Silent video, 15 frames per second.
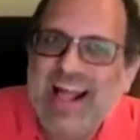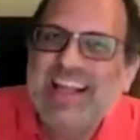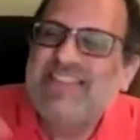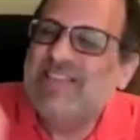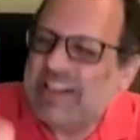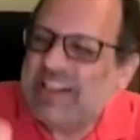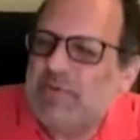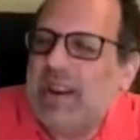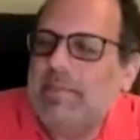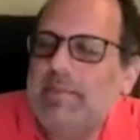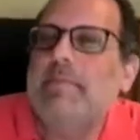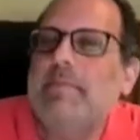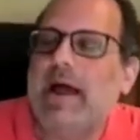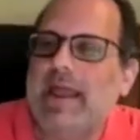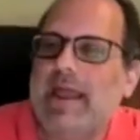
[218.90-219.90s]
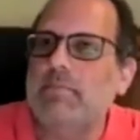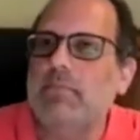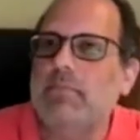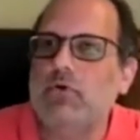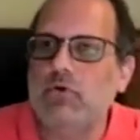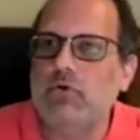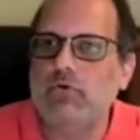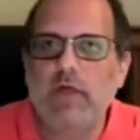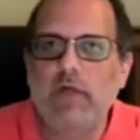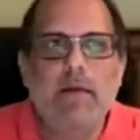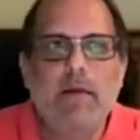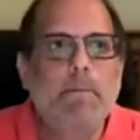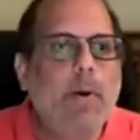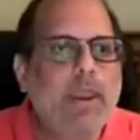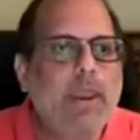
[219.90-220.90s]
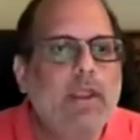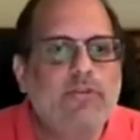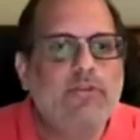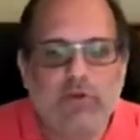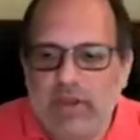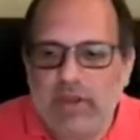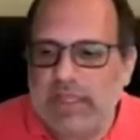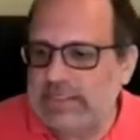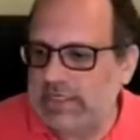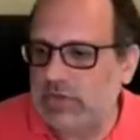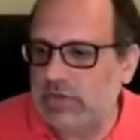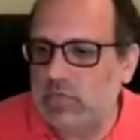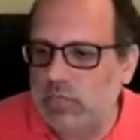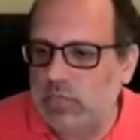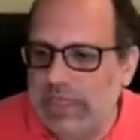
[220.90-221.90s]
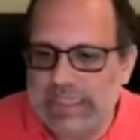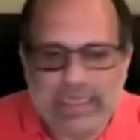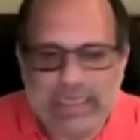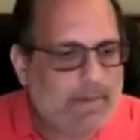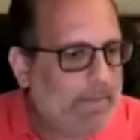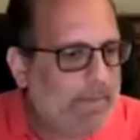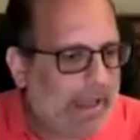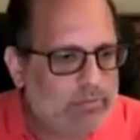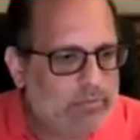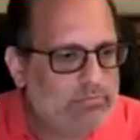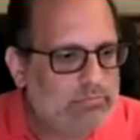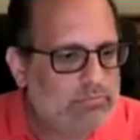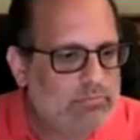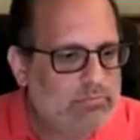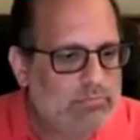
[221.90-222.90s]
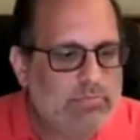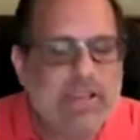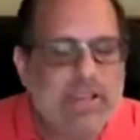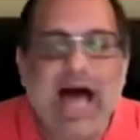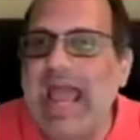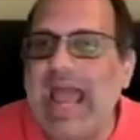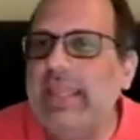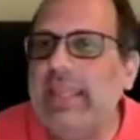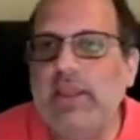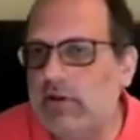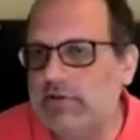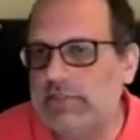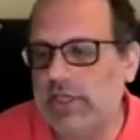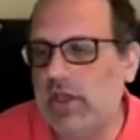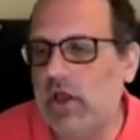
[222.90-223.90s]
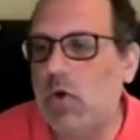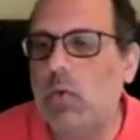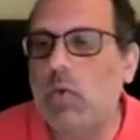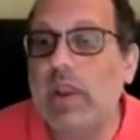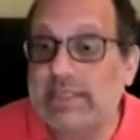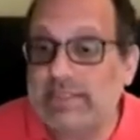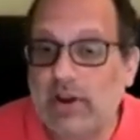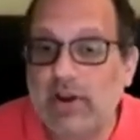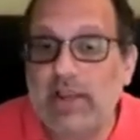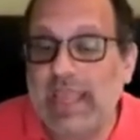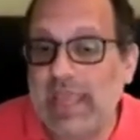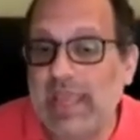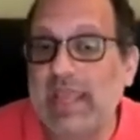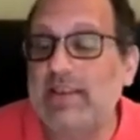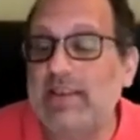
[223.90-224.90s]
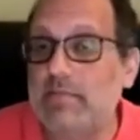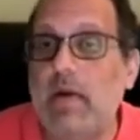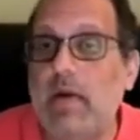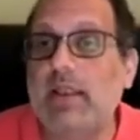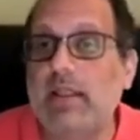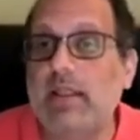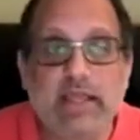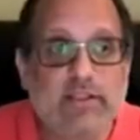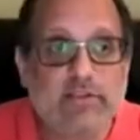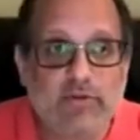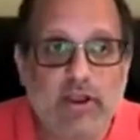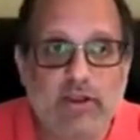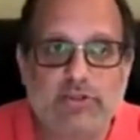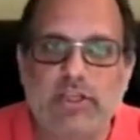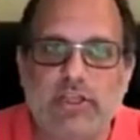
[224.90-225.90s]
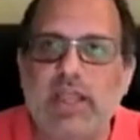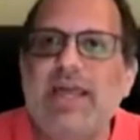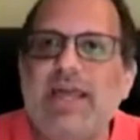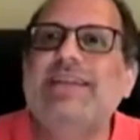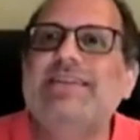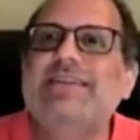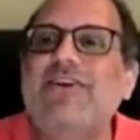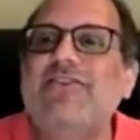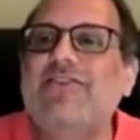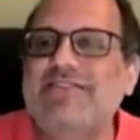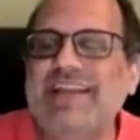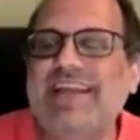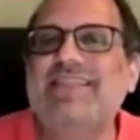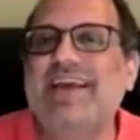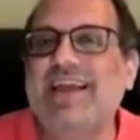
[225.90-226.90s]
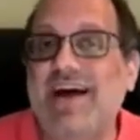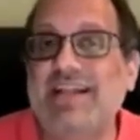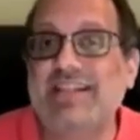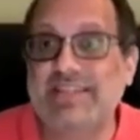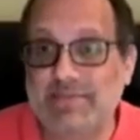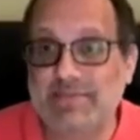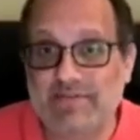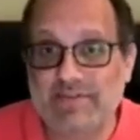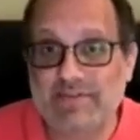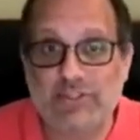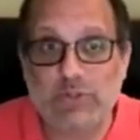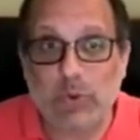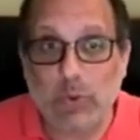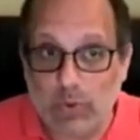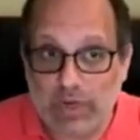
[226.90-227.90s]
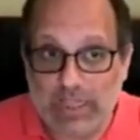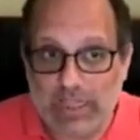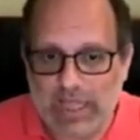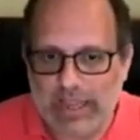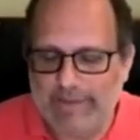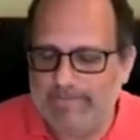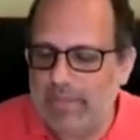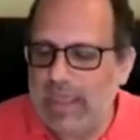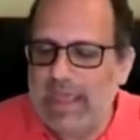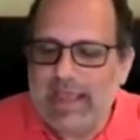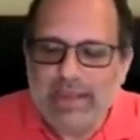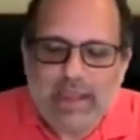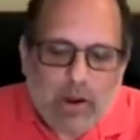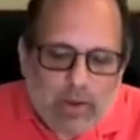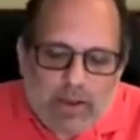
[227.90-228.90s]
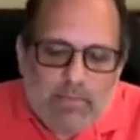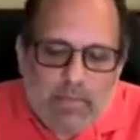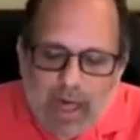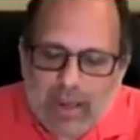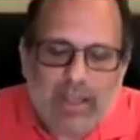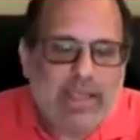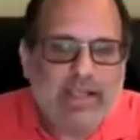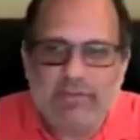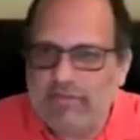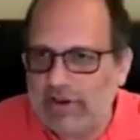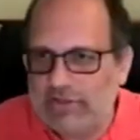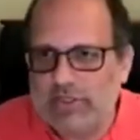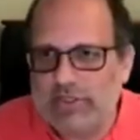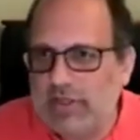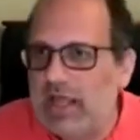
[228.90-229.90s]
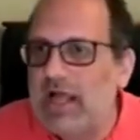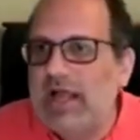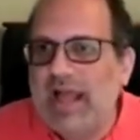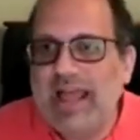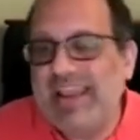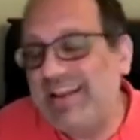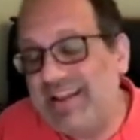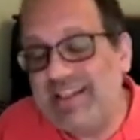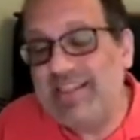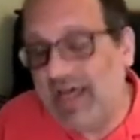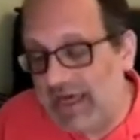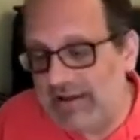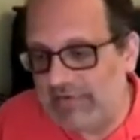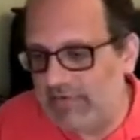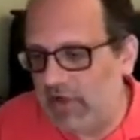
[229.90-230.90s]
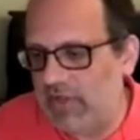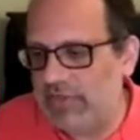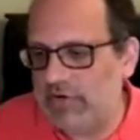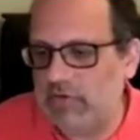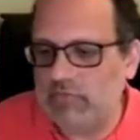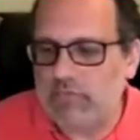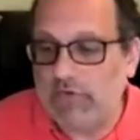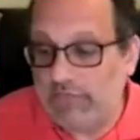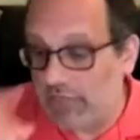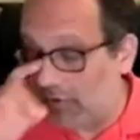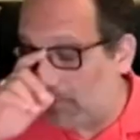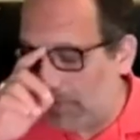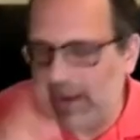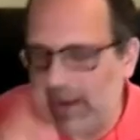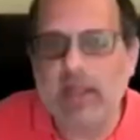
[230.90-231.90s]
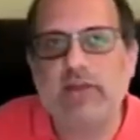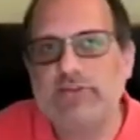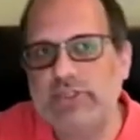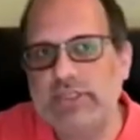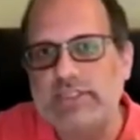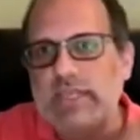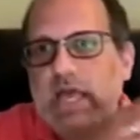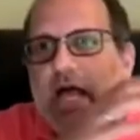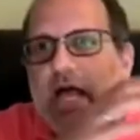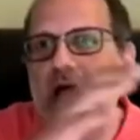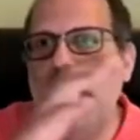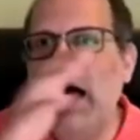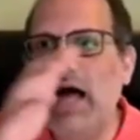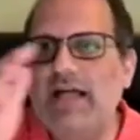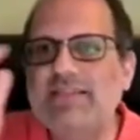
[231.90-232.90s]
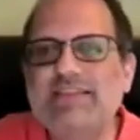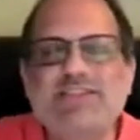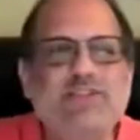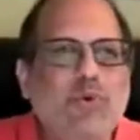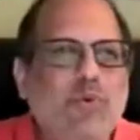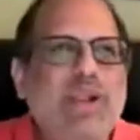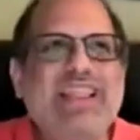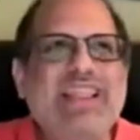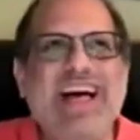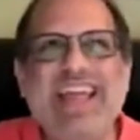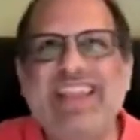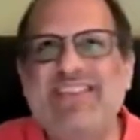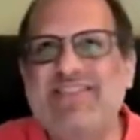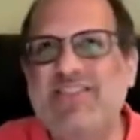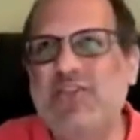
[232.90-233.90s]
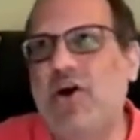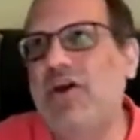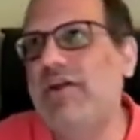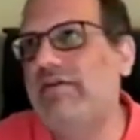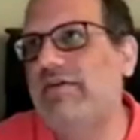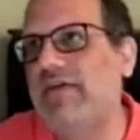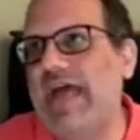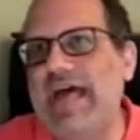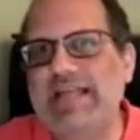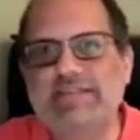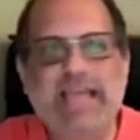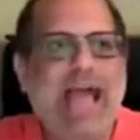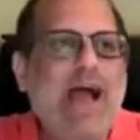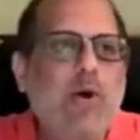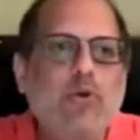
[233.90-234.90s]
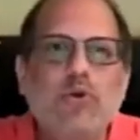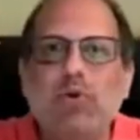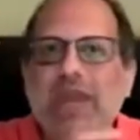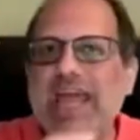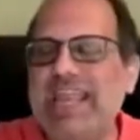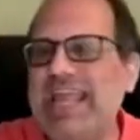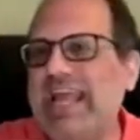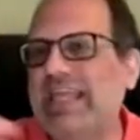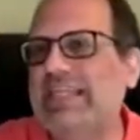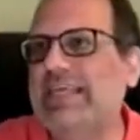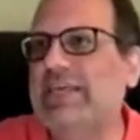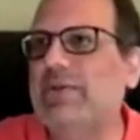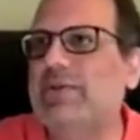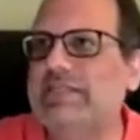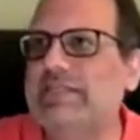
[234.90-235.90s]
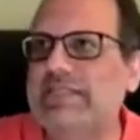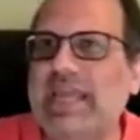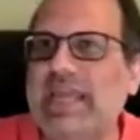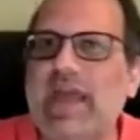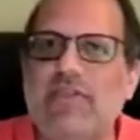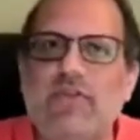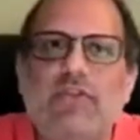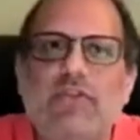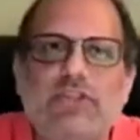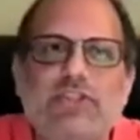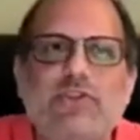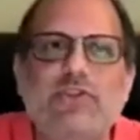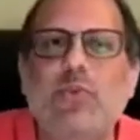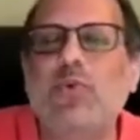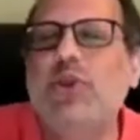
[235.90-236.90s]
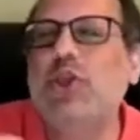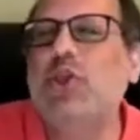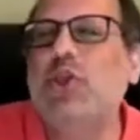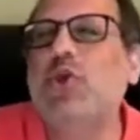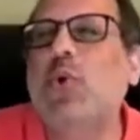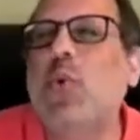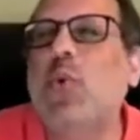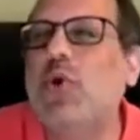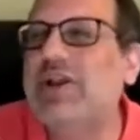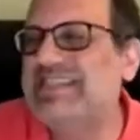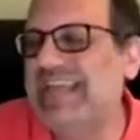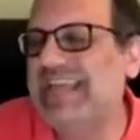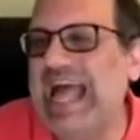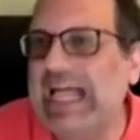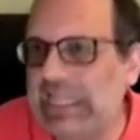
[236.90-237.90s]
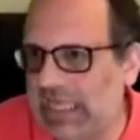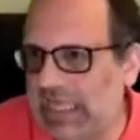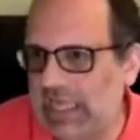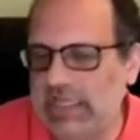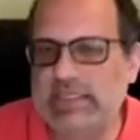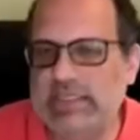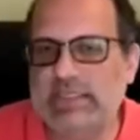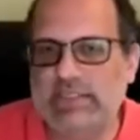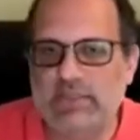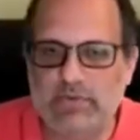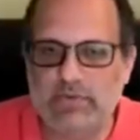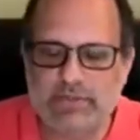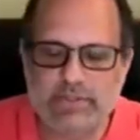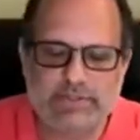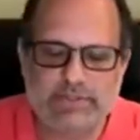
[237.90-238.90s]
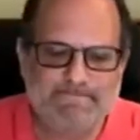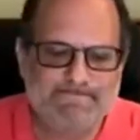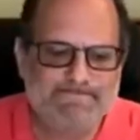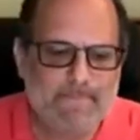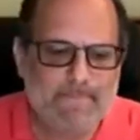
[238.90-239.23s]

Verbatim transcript: So that's what I mean by a move. But it took until really about nine years ago when I started getting into modeling instruction to understand the concept of a storyline. Now, in modeling instruction and in a lot of other reform pedagogies, uh, the storyline is thought of as how you connect the units together, the story you're telling to students.